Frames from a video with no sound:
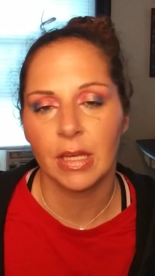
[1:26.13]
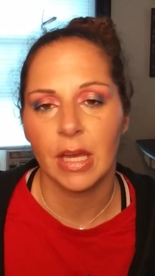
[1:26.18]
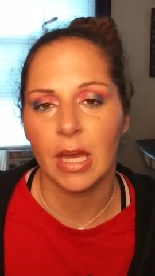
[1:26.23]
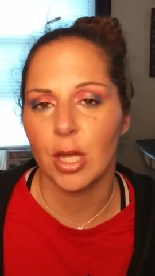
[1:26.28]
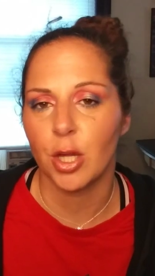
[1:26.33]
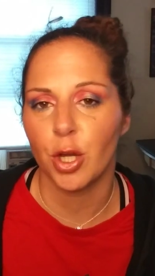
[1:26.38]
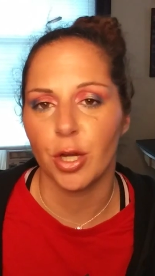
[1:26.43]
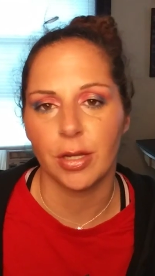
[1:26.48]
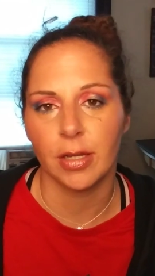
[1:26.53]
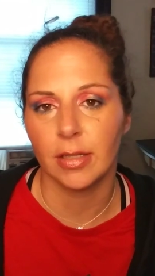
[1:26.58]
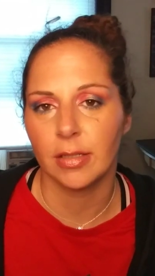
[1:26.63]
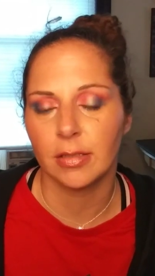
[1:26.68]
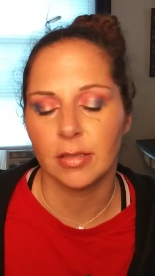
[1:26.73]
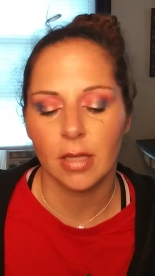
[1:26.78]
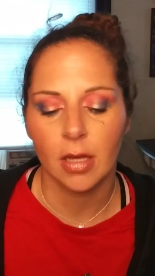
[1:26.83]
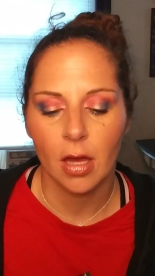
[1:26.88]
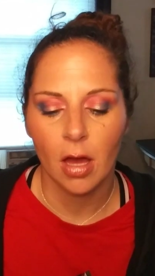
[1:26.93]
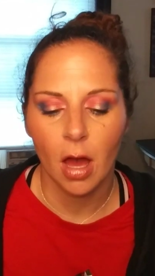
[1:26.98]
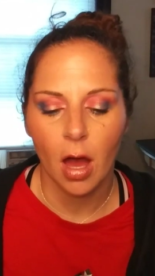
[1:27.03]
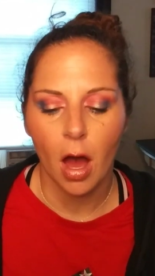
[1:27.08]
It couldn't.
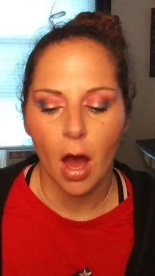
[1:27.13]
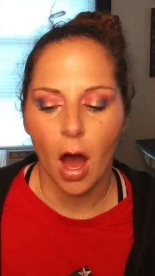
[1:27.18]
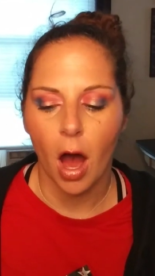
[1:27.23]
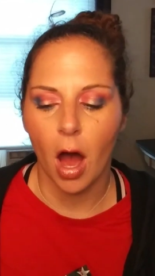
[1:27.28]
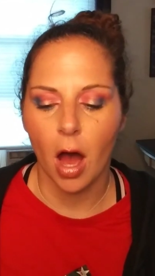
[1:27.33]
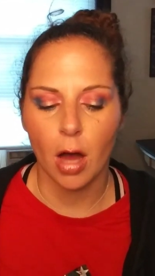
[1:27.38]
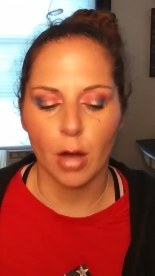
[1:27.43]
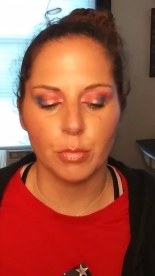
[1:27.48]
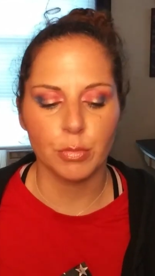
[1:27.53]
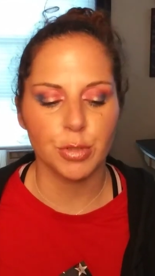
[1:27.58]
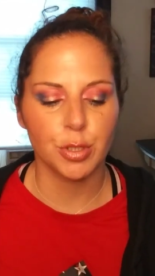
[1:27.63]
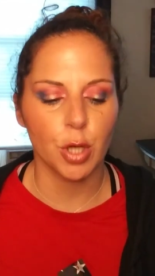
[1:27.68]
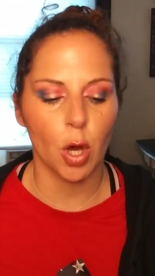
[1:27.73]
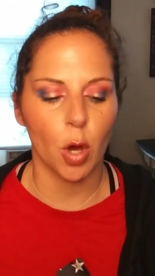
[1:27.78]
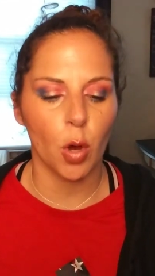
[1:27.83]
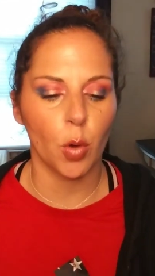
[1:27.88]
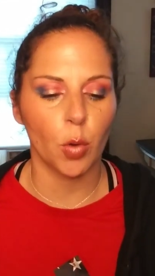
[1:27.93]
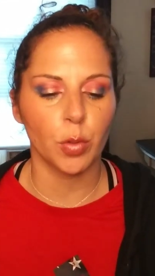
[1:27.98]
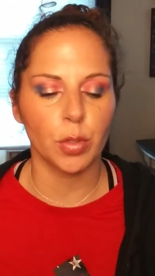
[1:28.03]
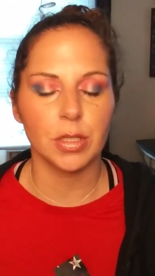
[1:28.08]
Um,
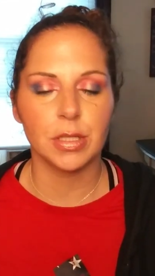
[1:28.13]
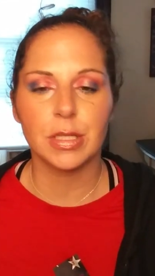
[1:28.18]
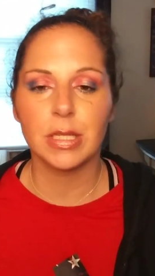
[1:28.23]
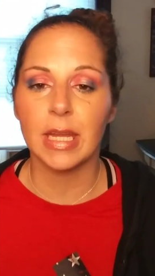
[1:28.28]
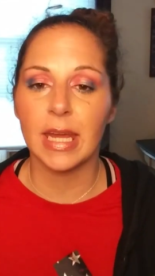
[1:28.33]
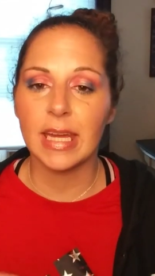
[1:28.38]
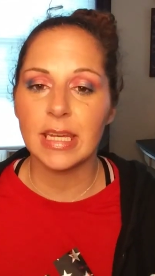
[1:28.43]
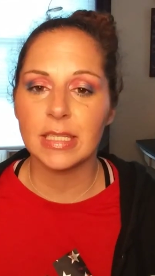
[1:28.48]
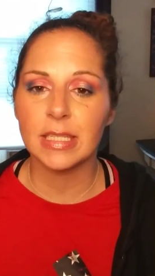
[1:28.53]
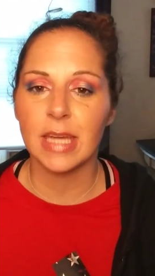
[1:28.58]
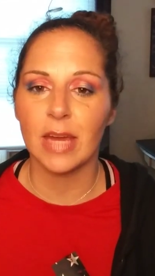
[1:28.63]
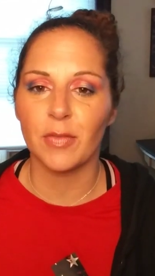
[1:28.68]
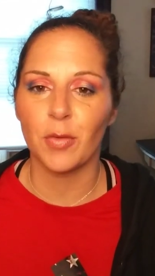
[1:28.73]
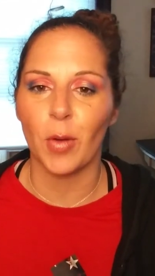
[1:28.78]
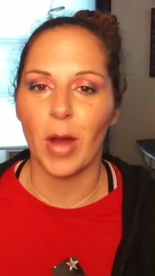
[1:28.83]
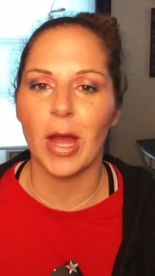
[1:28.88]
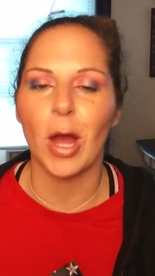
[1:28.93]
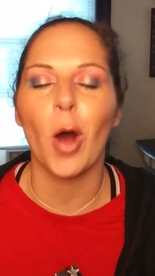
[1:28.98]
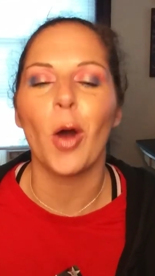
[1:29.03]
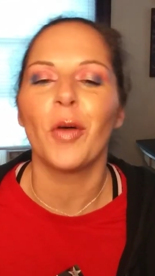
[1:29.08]
so today's
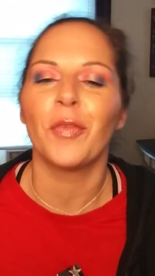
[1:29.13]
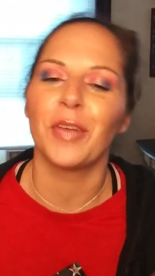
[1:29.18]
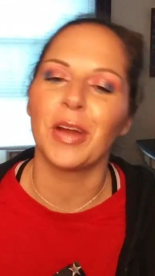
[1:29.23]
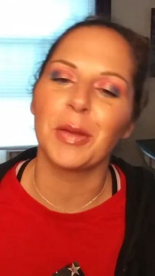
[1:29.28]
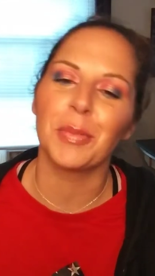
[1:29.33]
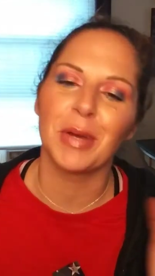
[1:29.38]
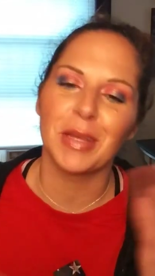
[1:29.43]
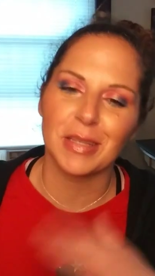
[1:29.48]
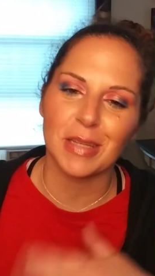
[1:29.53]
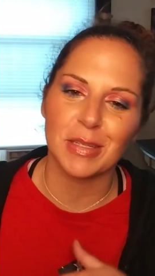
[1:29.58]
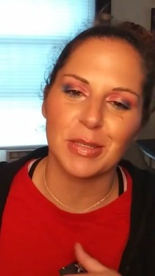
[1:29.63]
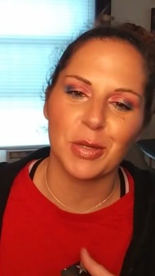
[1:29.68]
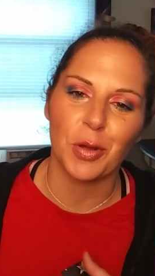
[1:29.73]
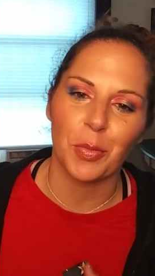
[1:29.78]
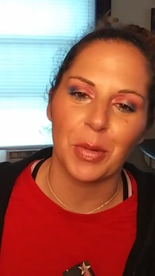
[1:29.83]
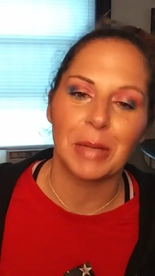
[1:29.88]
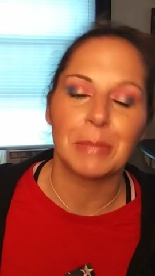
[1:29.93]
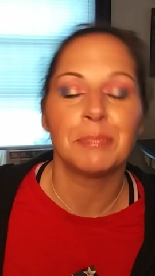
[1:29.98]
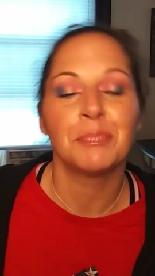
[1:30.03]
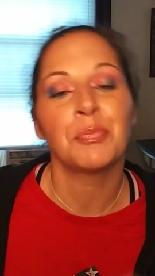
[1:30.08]
giveaway. Oh, for anybody that doesn't know
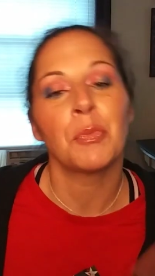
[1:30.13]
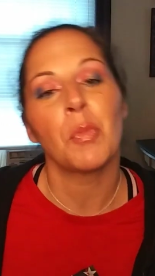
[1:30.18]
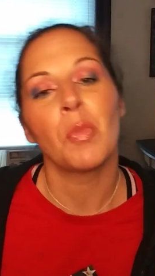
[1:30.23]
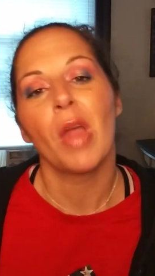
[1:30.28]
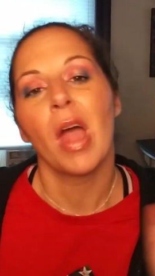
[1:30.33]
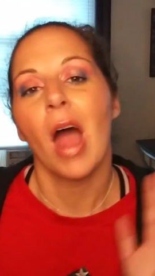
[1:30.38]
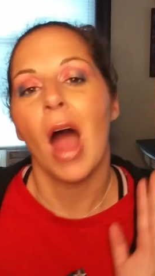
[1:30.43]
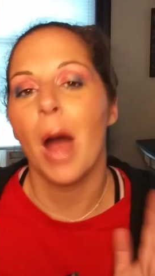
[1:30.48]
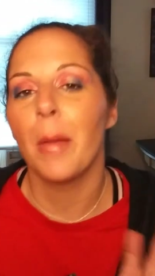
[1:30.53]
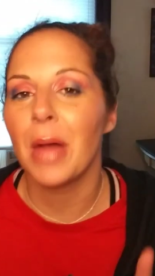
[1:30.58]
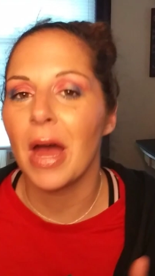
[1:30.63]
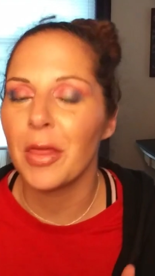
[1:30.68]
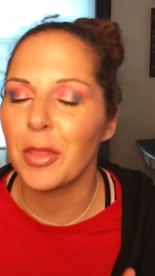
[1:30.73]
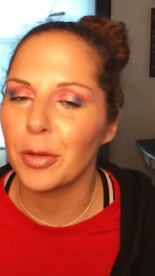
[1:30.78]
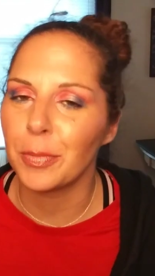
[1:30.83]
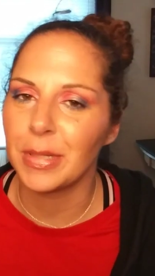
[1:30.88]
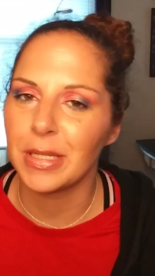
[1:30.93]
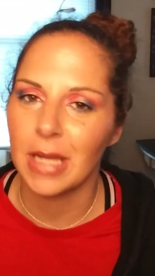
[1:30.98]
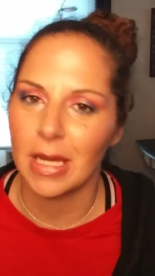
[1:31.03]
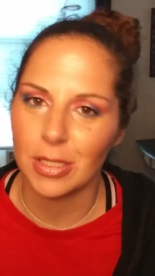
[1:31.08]
me, I'm
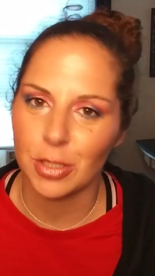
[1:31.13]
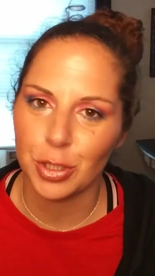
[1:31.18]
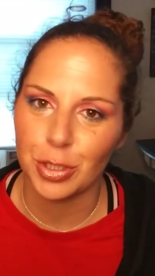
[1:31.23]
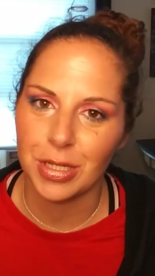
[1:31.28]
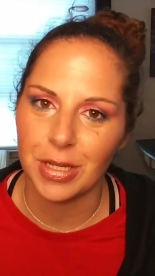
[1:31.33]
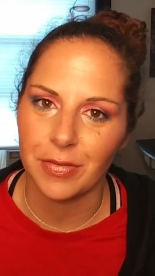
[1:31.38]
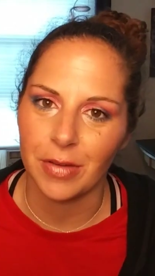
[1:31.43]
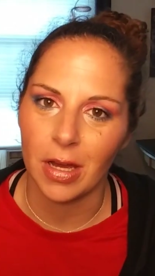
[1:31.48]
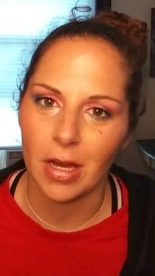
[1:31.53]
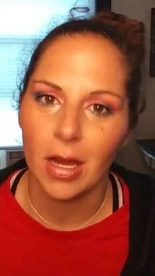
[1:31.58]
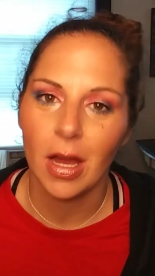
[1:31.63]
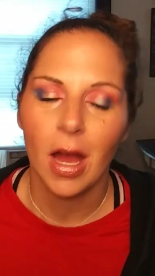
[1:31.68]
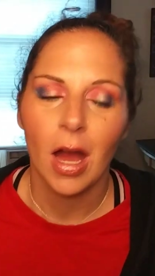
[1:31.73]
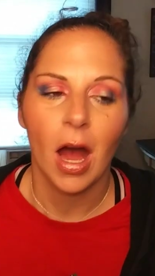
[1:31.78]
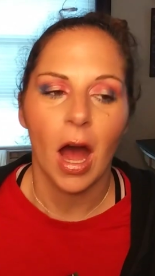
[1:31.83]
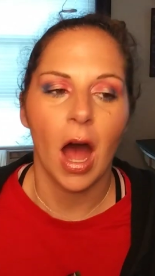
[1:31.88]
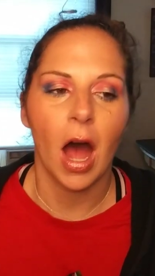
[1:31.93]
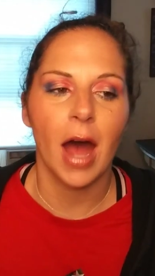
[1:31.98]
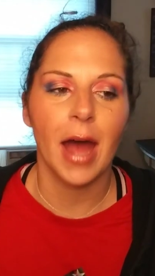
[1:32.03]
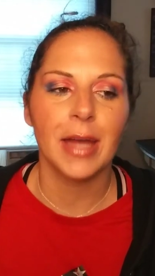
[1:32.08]
Heather B. Denture Diva.
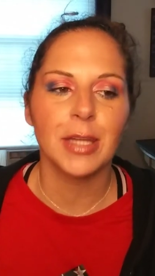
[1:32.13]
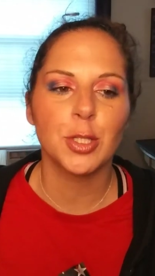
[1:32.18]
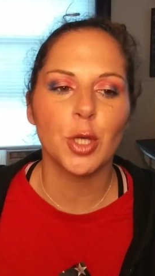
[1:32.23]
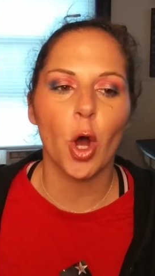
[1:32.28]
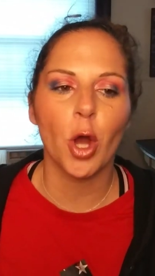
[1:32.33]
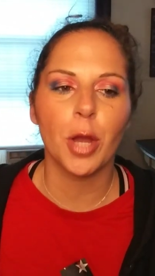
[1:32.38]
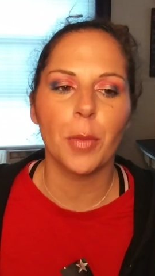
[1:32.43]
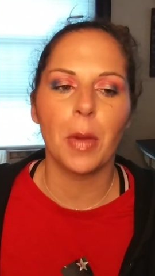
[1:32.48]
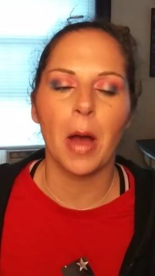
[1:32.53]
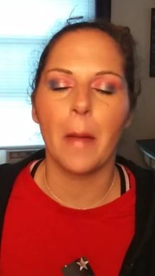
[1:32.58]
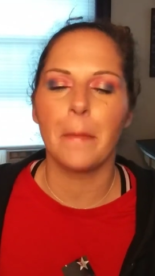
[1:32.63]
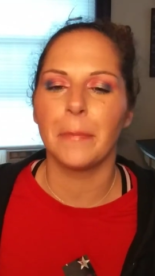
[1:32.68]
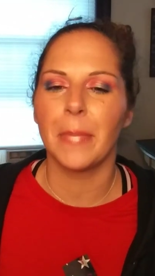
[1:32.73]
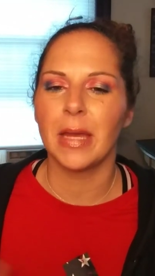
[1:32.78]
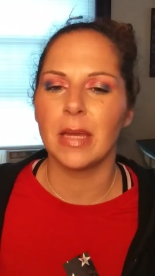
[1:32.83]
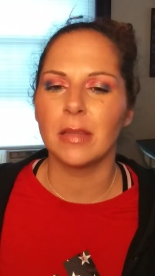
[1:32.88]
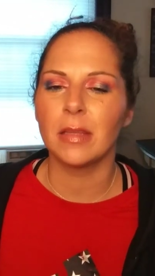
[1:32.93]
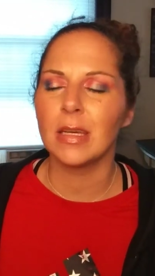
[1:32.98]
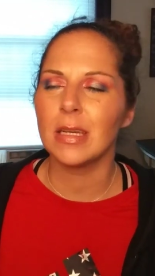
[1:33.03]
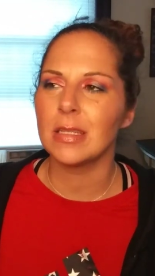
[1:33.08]
I talk about
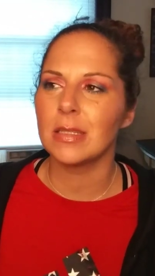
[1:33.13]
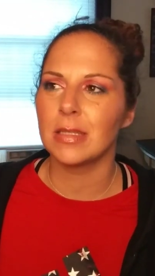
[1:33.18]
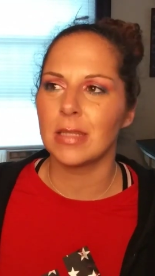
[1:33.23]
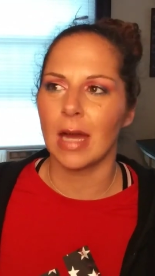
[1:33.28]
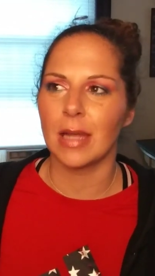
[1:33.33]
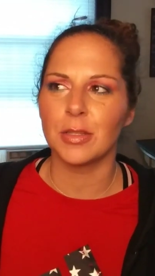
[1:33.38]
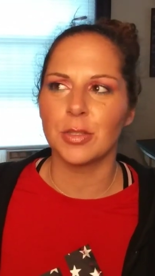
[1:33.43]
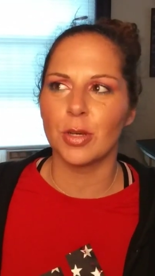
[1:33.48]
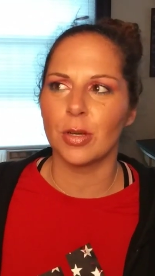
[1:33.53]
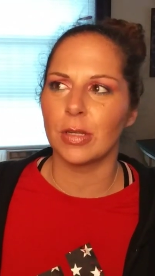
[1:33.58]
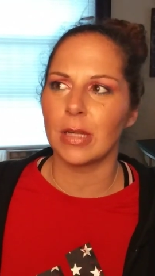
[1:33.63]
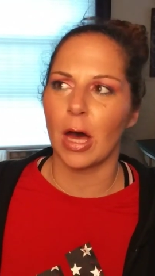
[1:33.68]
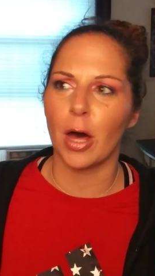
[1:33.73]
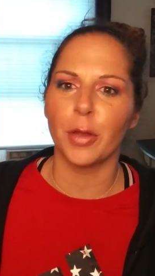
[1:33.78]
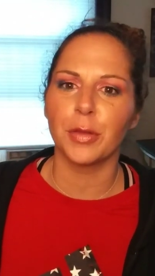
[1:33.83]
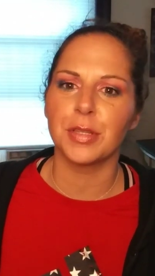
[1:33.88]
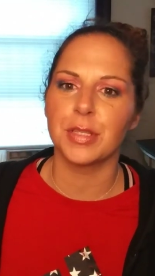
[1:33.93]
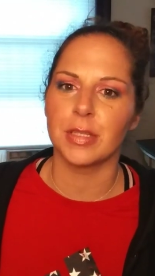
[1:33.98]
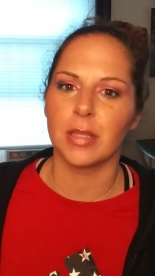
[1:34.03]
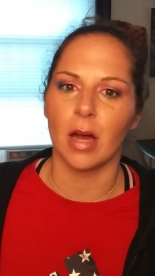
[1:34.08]
mainly dental and
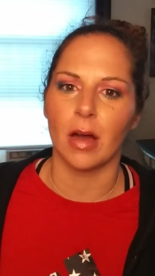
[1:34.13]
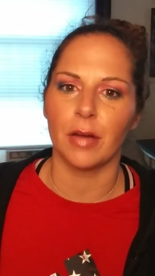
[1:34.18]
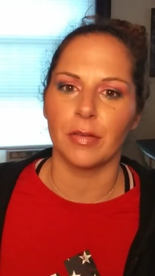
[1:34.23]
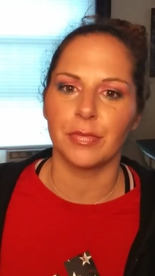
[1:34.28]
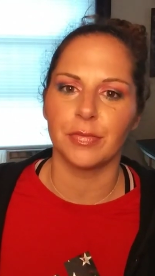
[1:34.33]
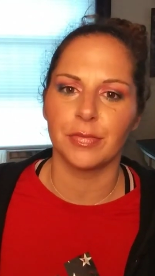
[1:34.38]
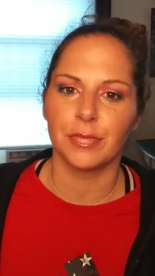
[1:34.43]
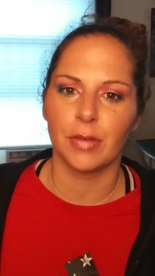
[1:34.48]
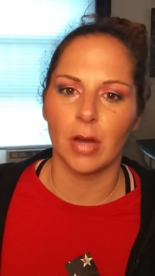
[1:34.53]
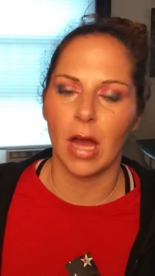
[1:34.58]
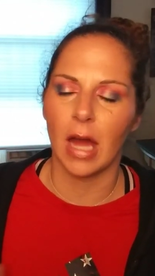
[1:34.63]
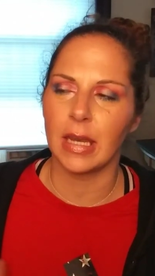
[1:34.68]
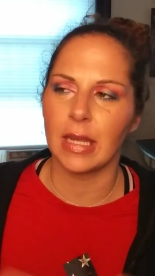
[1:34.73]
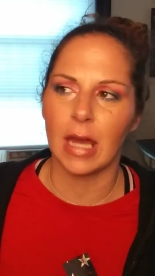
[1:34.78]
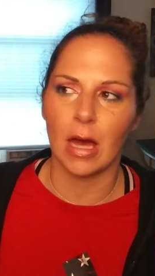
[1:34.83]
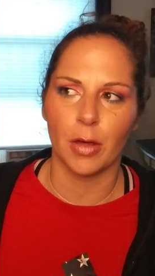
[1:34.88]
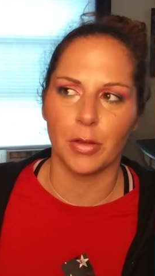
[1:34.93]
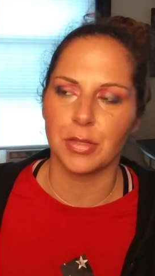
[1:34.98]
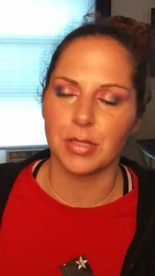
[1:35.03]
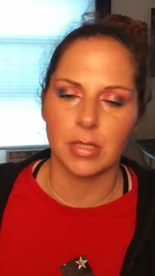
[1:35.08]
health stuff, any
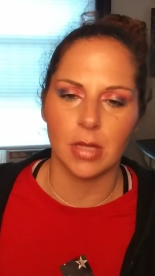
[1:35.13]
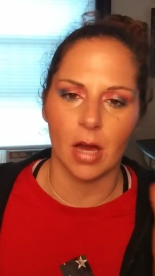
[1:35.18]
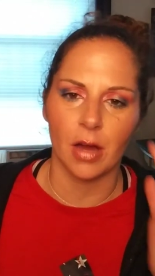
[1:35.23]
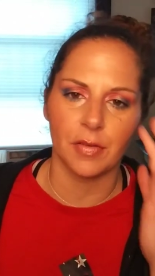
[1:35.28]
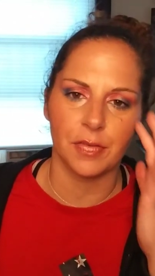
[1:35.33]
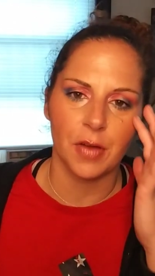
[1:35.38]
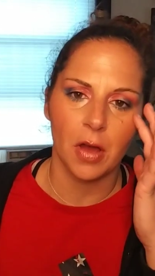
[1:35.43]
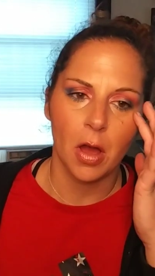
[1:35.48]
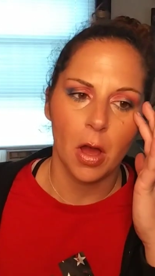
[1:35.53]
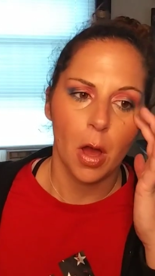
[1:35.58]
health stuff.